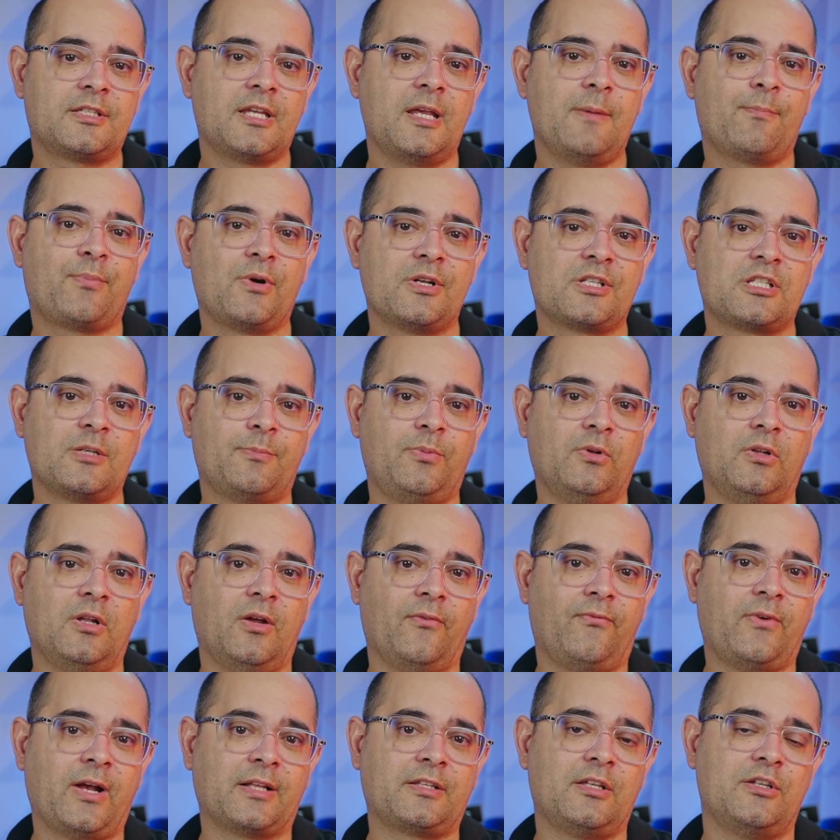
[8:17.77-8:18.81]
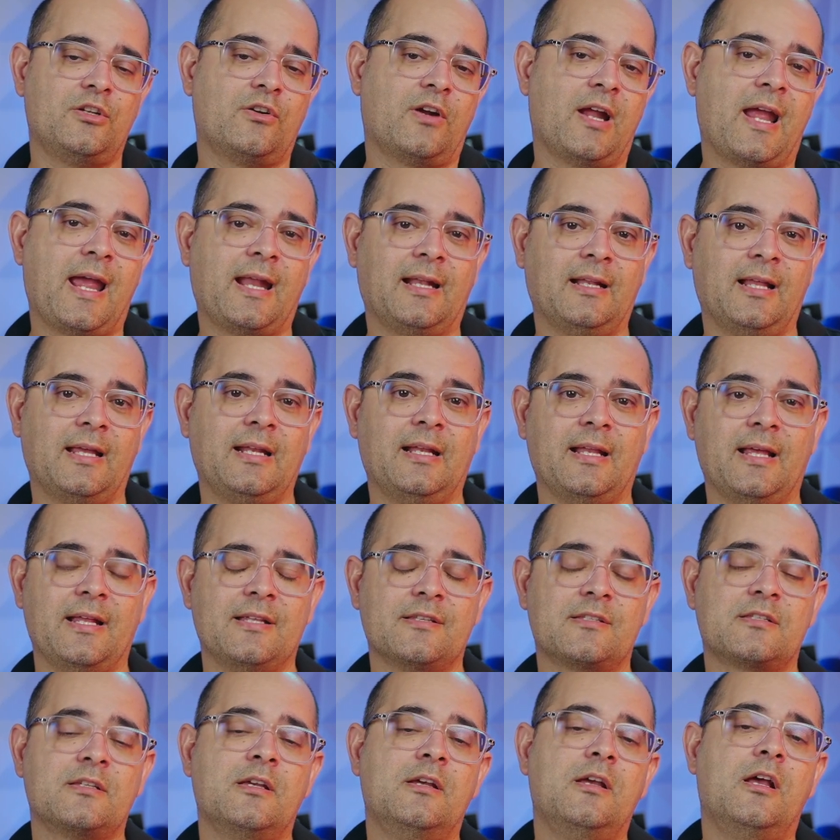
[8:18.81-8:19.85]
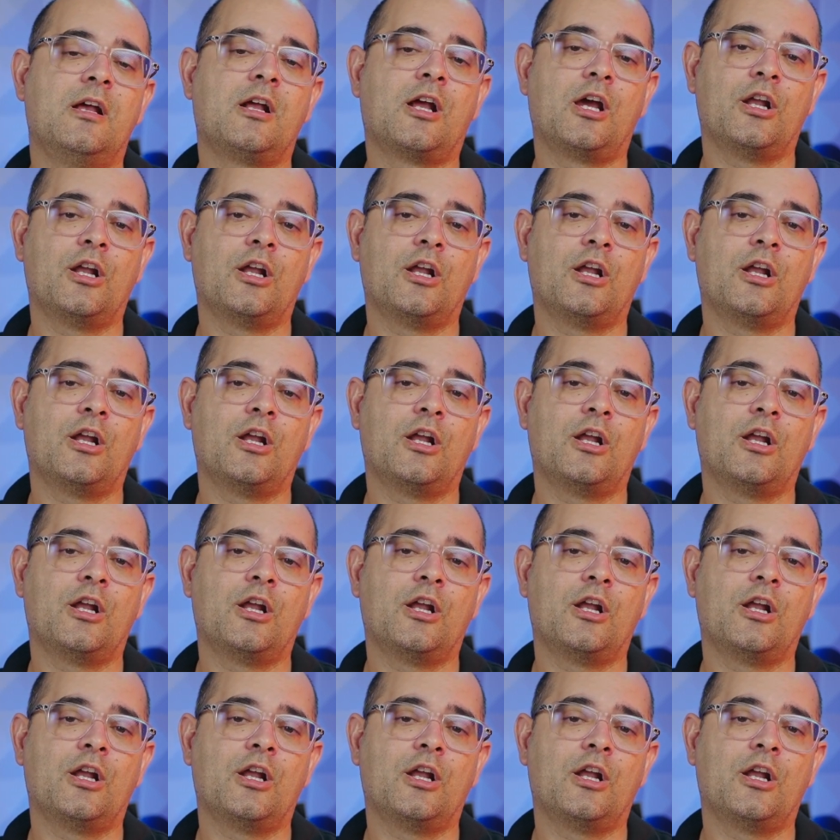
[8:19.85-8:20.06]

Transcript: same principle affecting your headlight lens